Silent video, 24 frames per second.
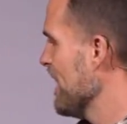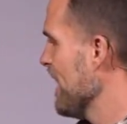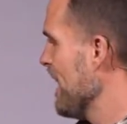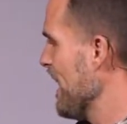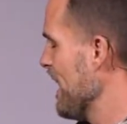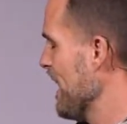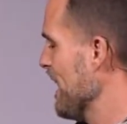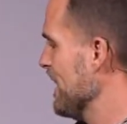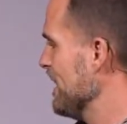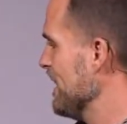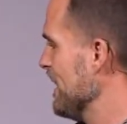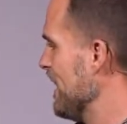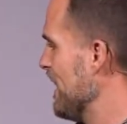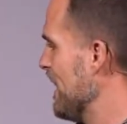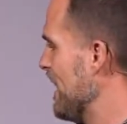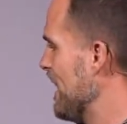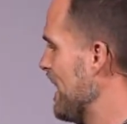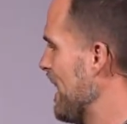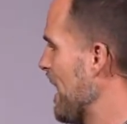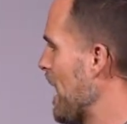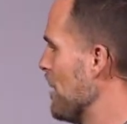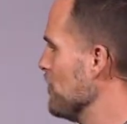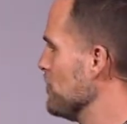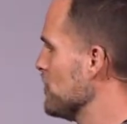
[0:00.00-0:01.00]
And uh,
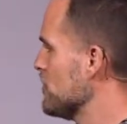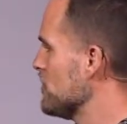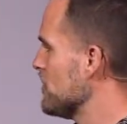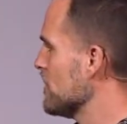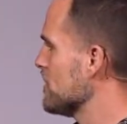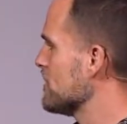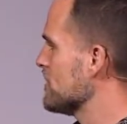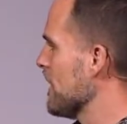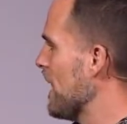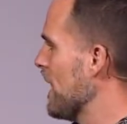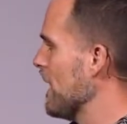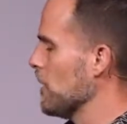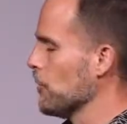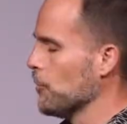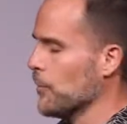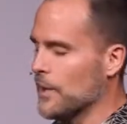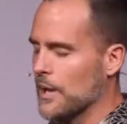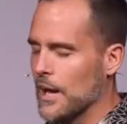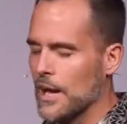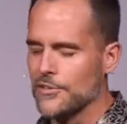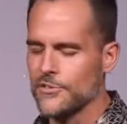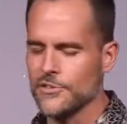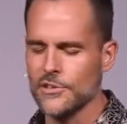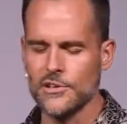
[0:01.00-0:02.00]
I'm just excited what
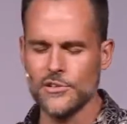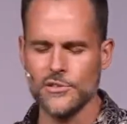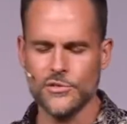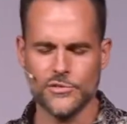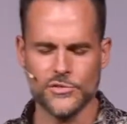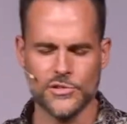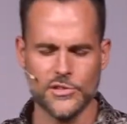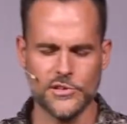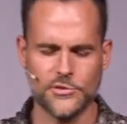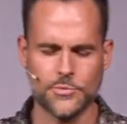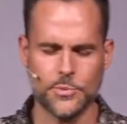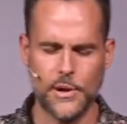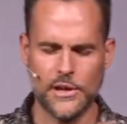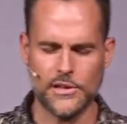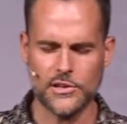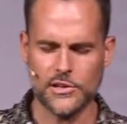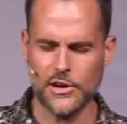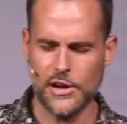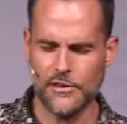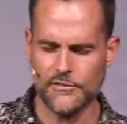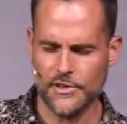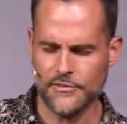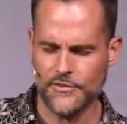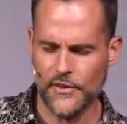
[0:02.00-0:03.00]
God's going to do. So let's pray. Dear
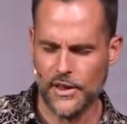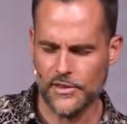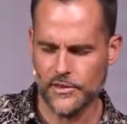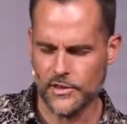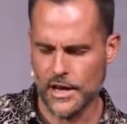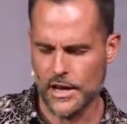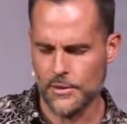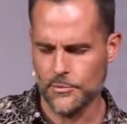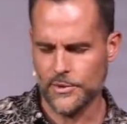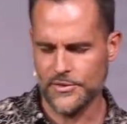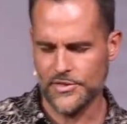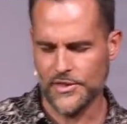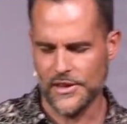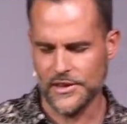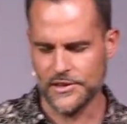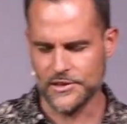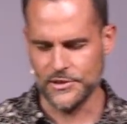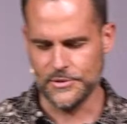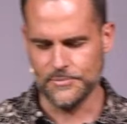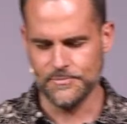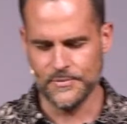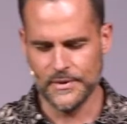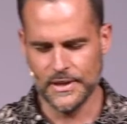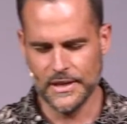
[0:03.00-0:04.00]
Heavenly Father, God, we thank
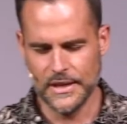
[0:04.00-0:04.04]
you.